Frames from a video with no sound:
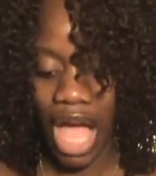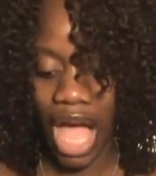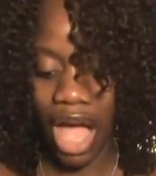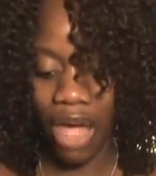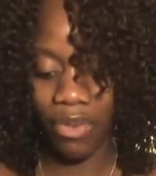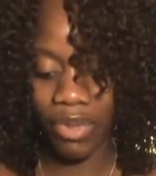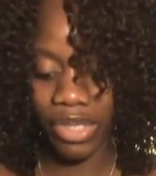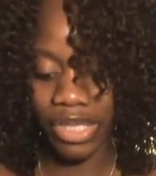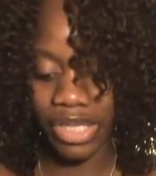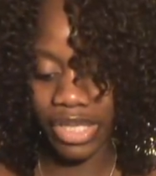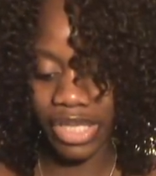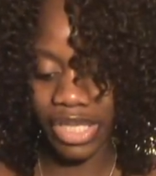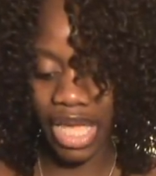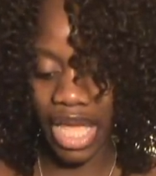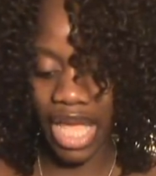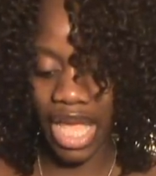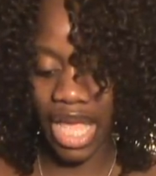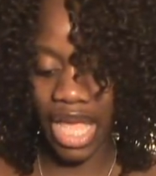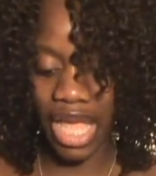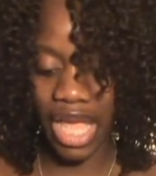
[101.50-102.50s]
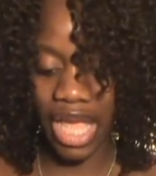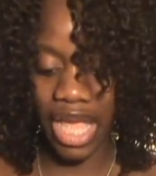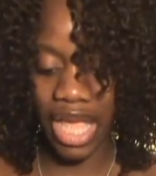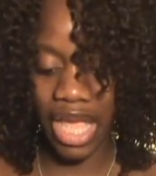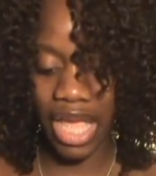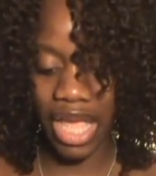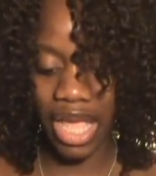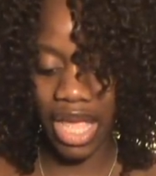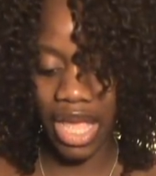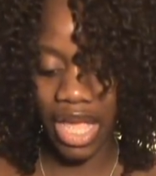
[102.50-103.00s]
I would
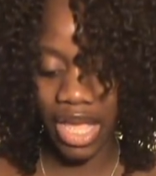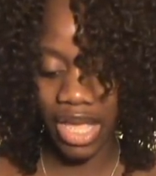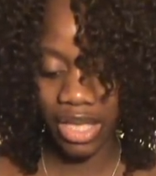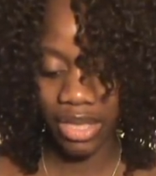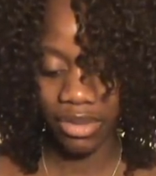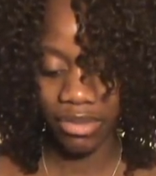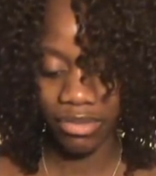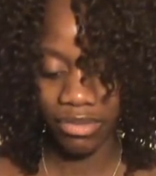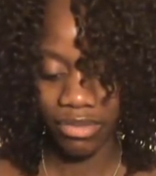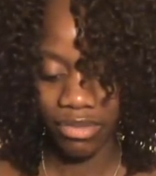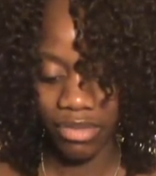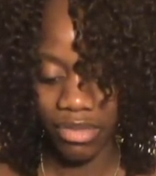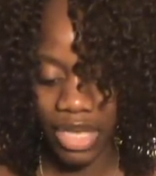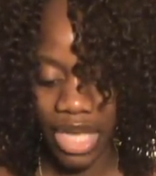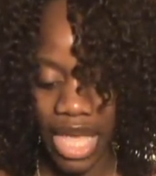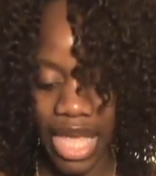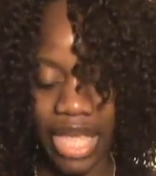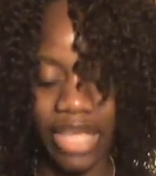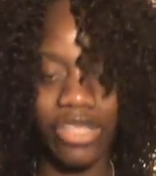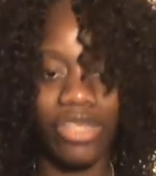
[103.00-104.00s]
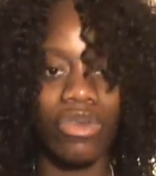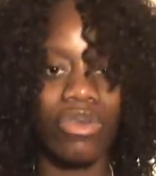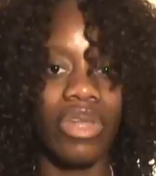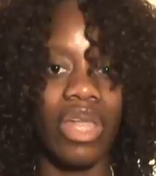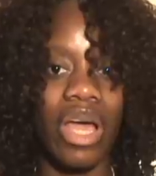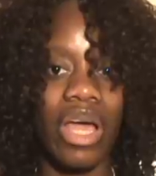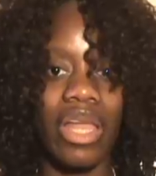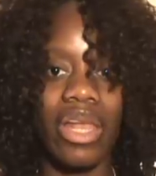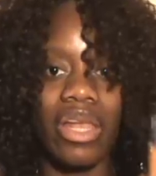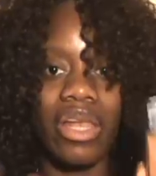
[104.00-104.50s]
say,
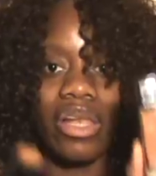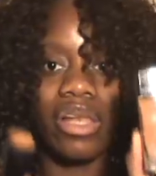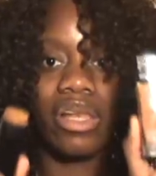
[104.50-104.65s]
Hazelnut